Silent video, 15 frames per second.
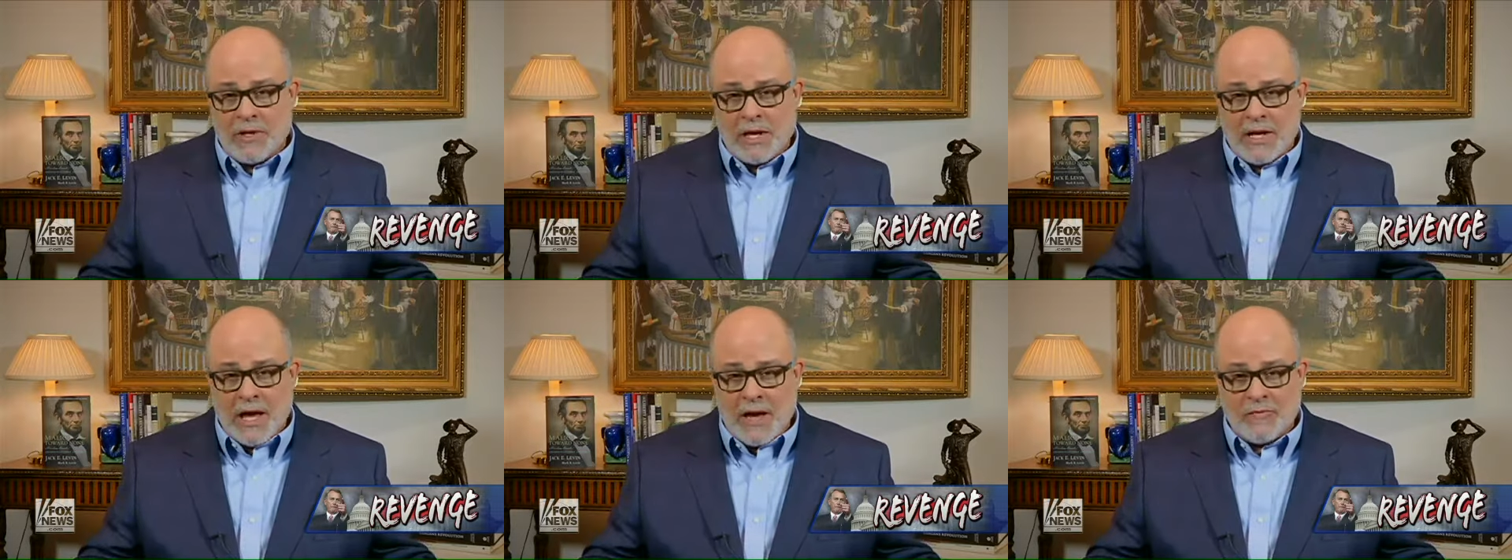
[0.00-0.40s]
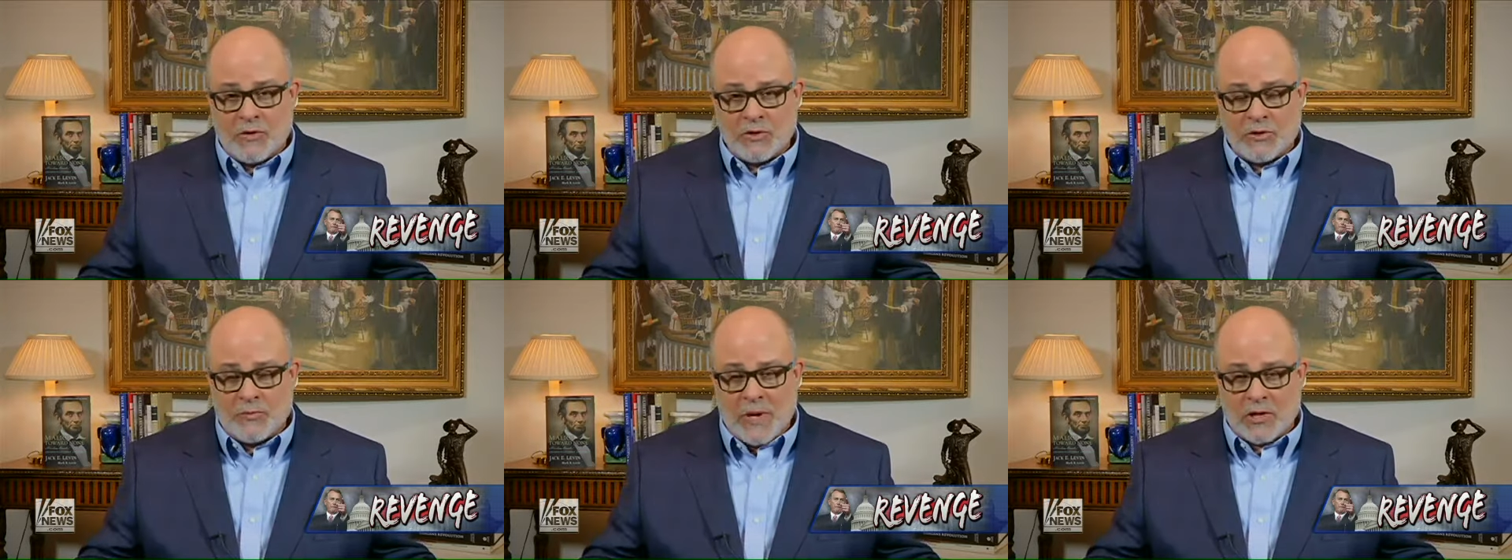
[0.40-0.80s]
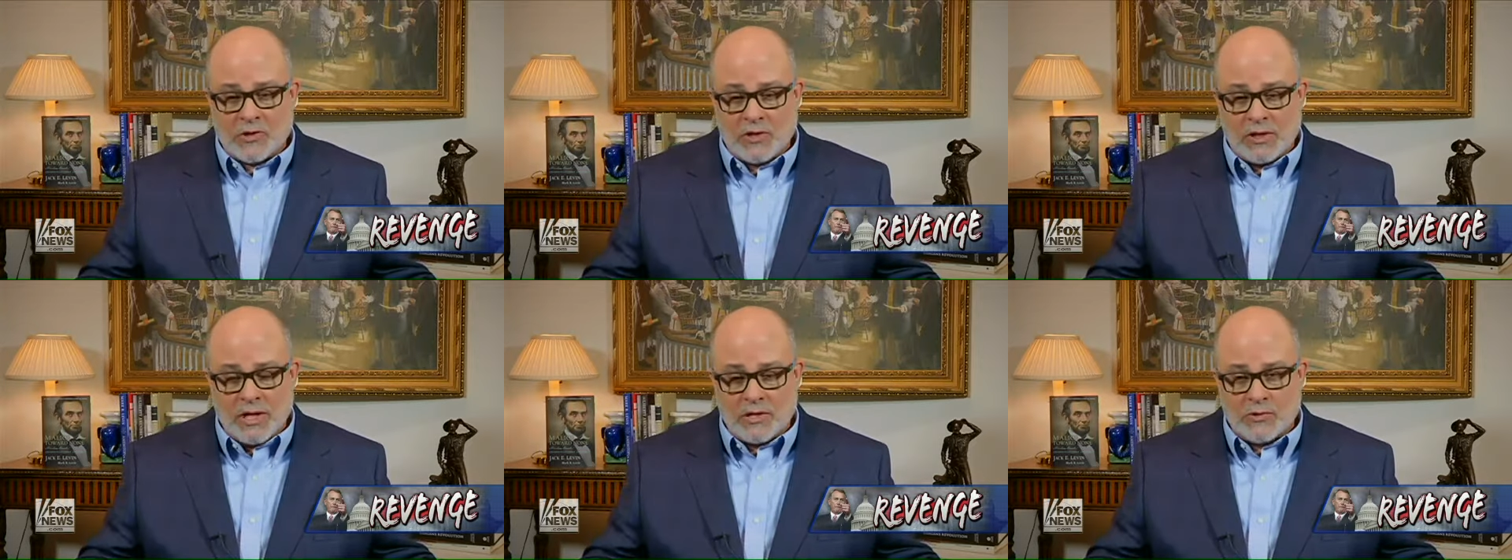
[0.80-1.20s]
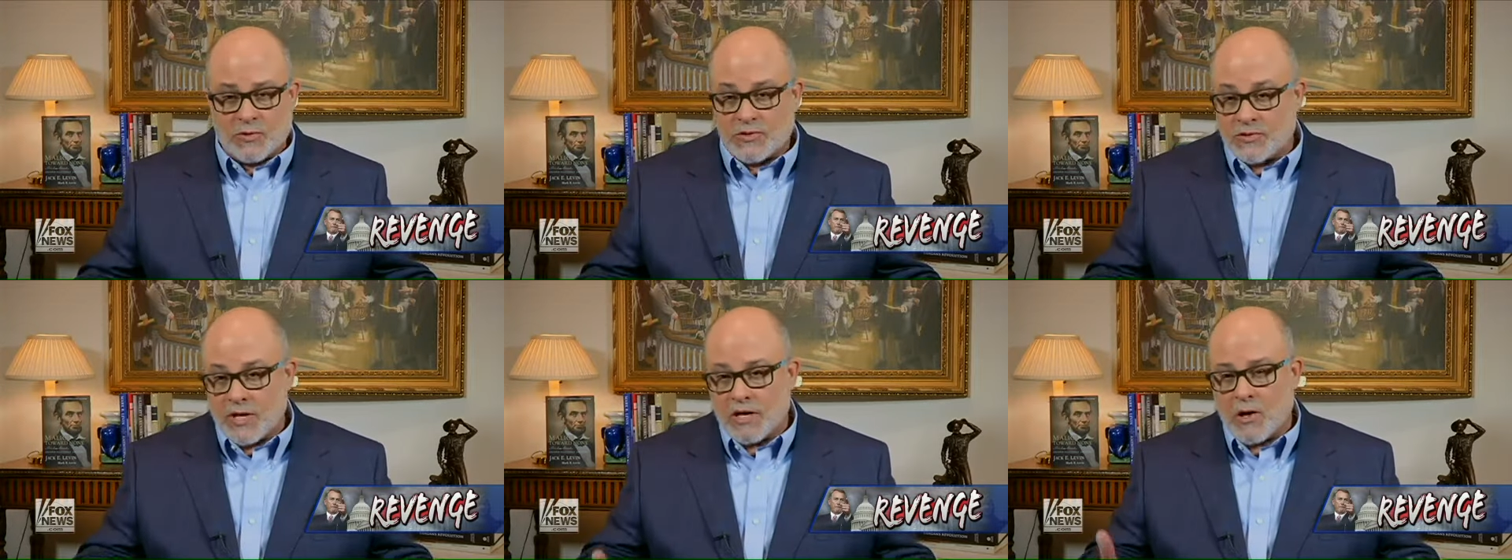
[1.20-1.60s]
that have their special
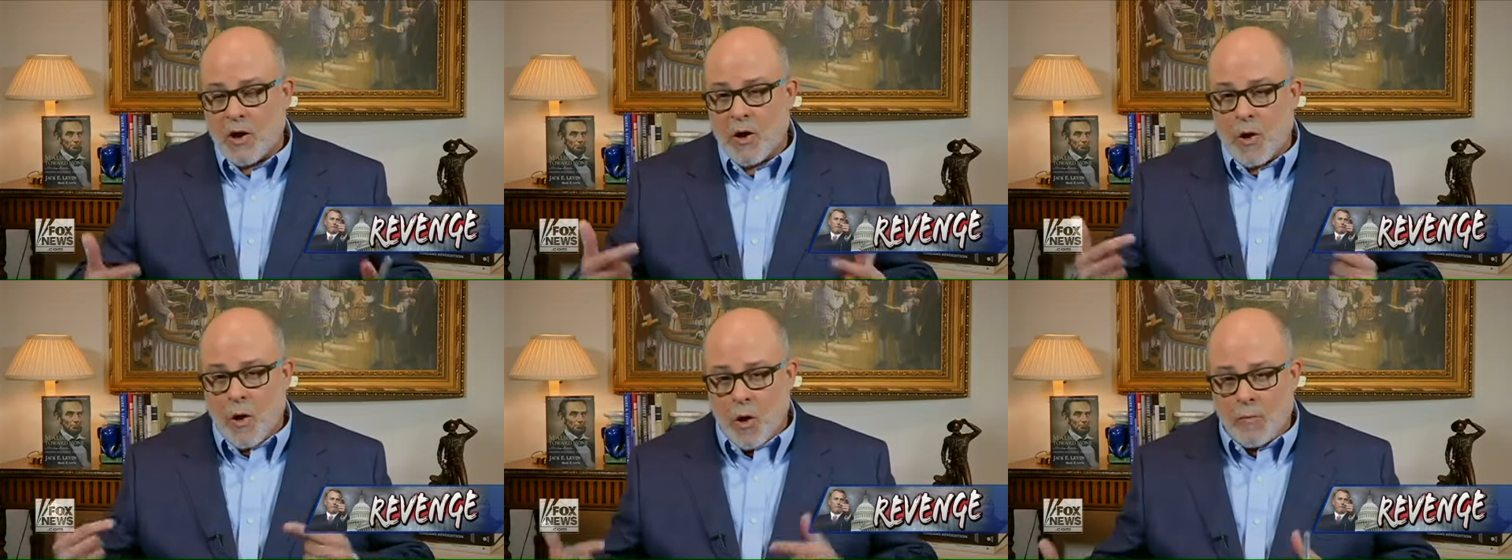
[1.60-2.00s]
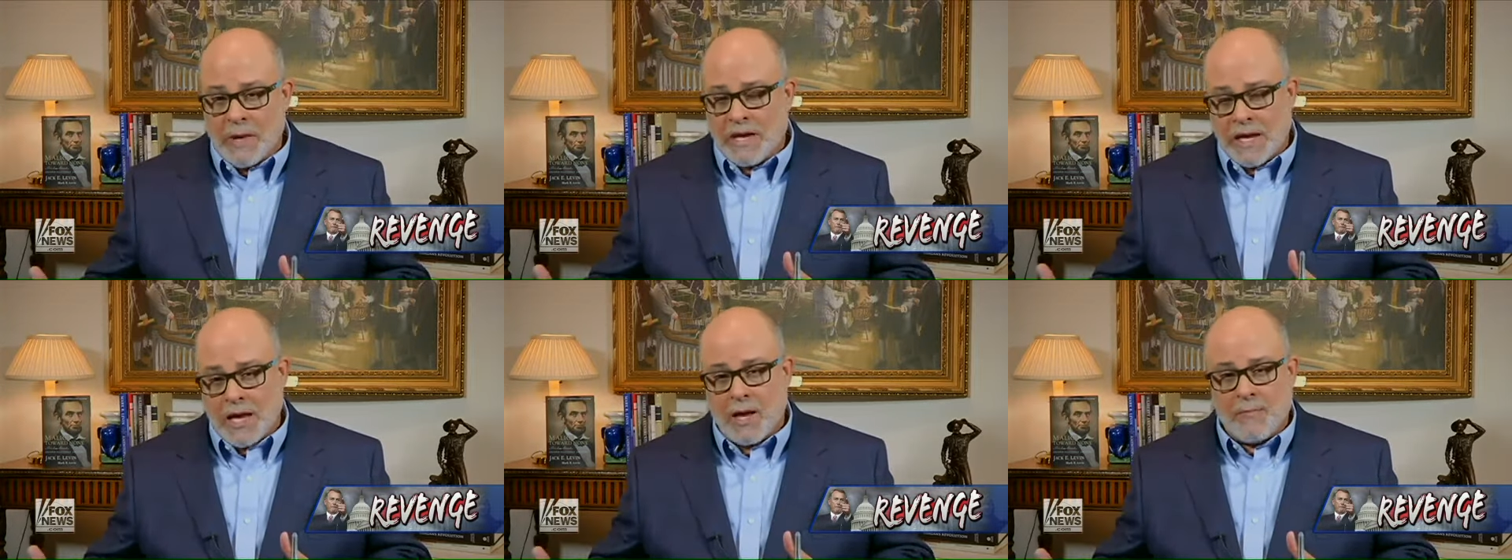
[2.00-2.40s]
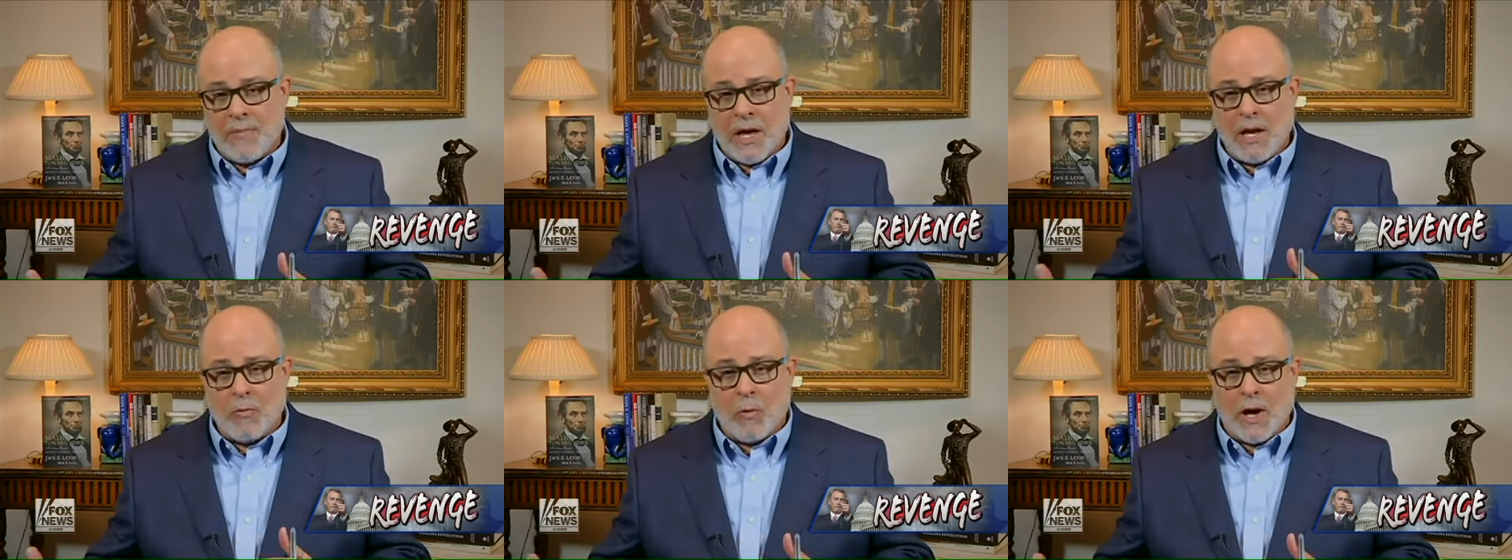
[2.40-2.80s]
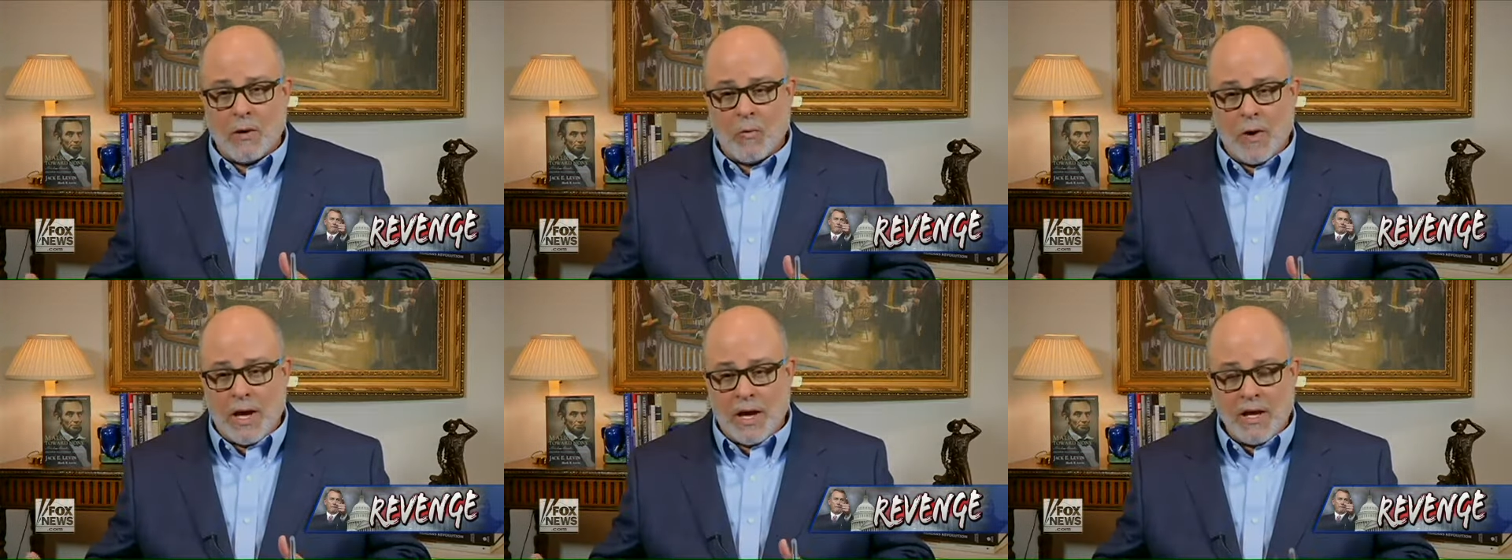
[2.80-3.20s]
interests, they go home and campaign
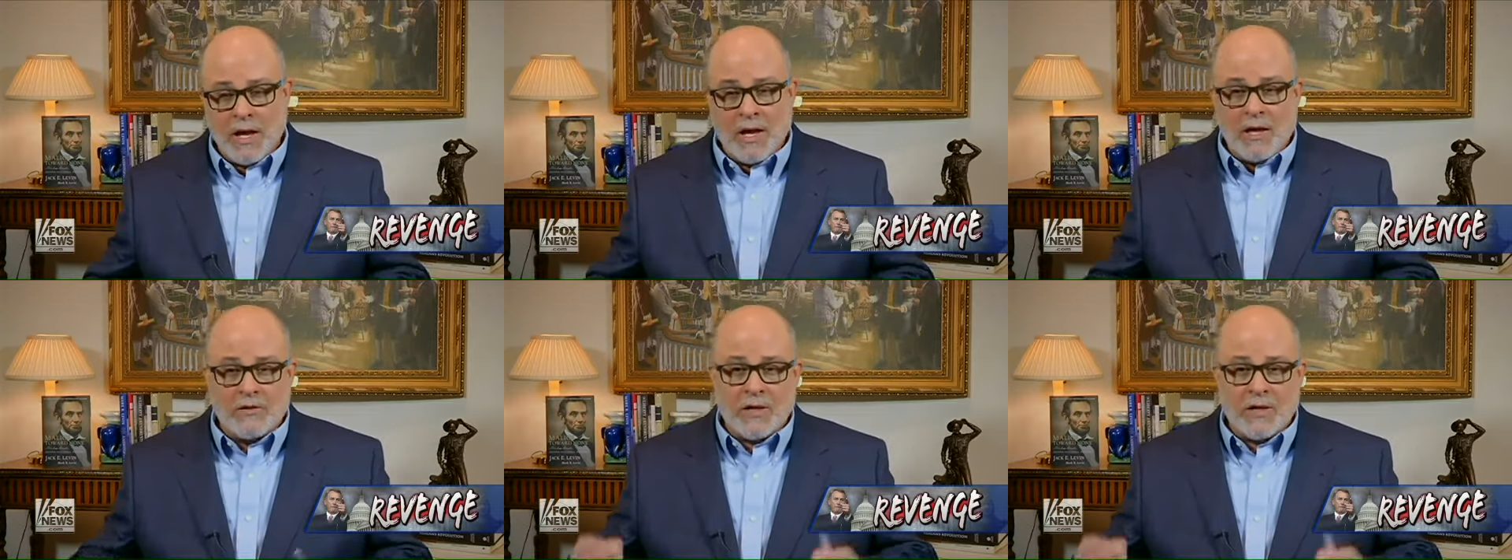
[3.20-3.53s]
one way,